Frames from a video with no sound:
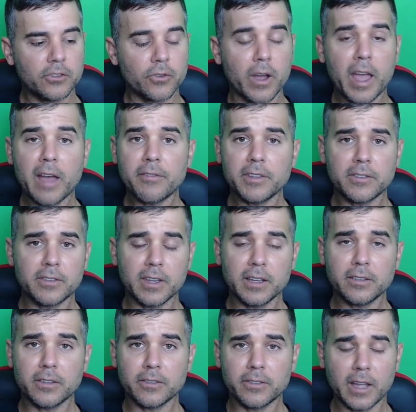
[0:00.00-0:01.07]
So I have it
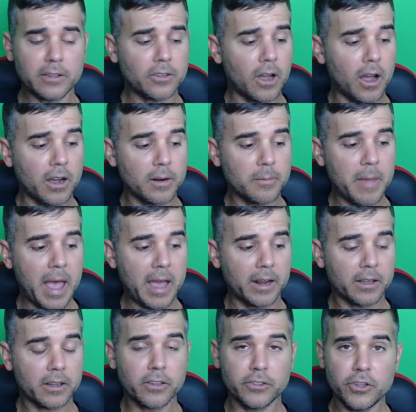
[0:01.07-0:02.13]
synced to set to
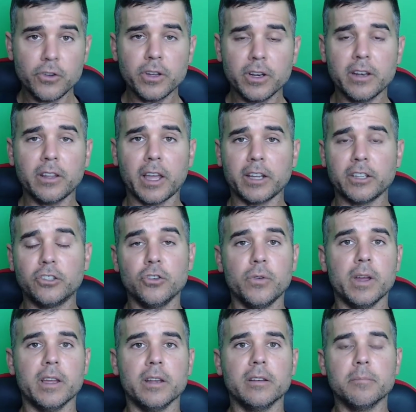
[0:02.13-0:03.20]
automatic, because you can like
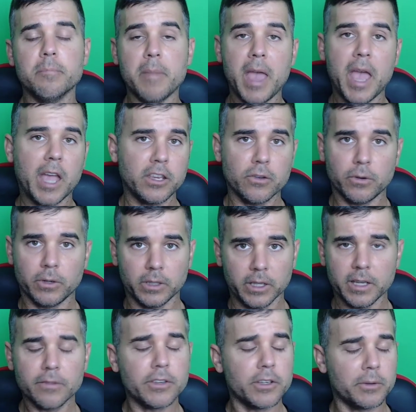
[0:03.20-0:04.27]
do it
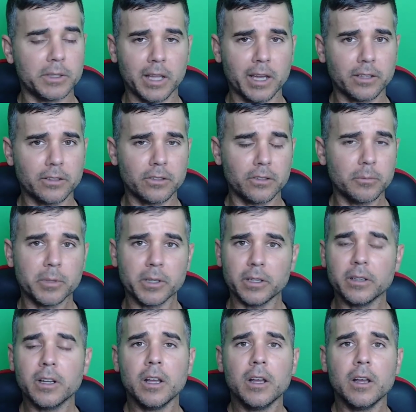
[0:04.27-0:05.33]
manually if you would like to,
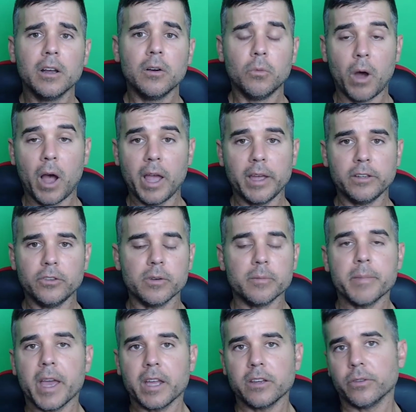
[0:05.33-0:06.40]
but why I do it
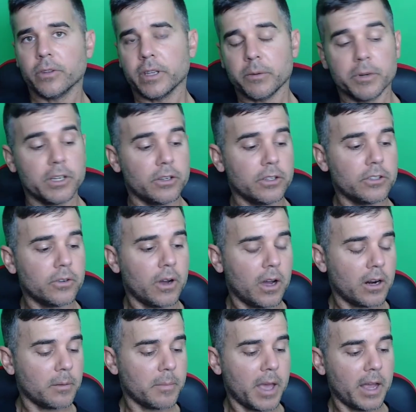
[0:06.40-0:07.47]
manually when you can do it
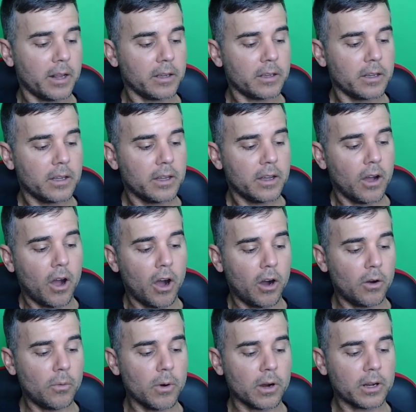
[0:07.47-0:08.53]
automatic?
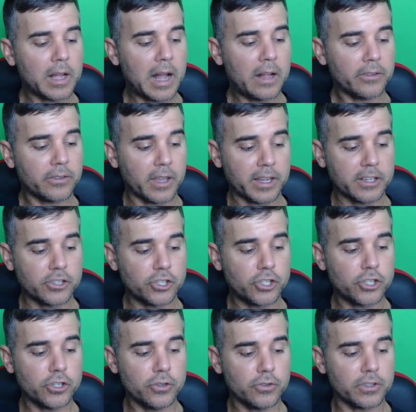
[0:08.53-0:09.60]
All workouts, I can
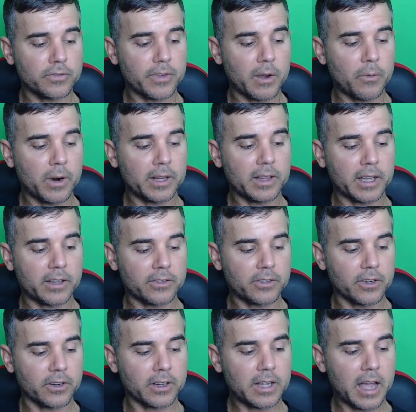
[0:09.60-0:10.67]
choose if I wanted like a
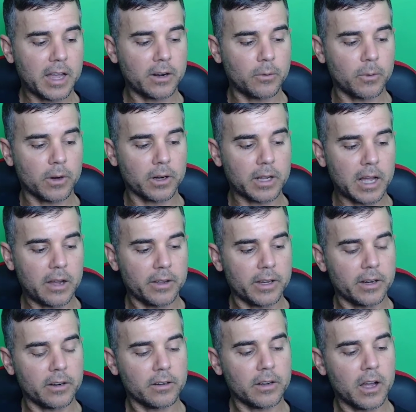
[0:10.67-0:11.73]
certain kind of workout
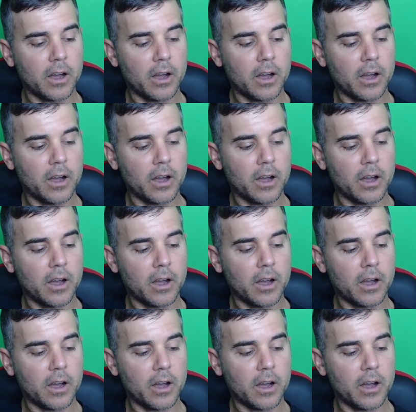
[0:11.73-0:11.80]
here.